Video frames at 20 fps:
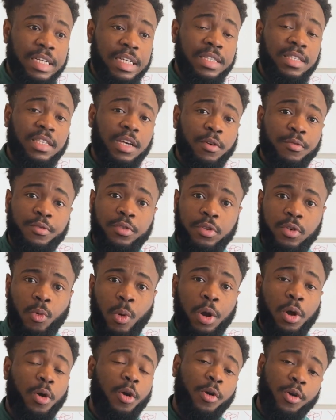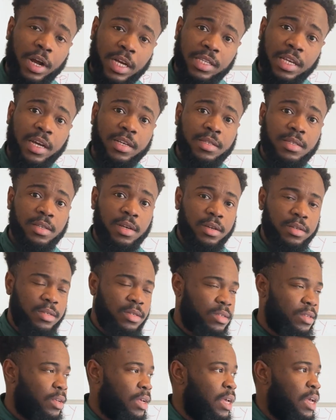interview were not correct
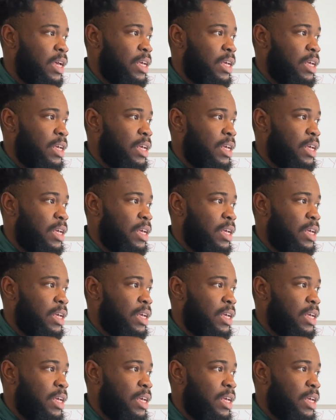answers.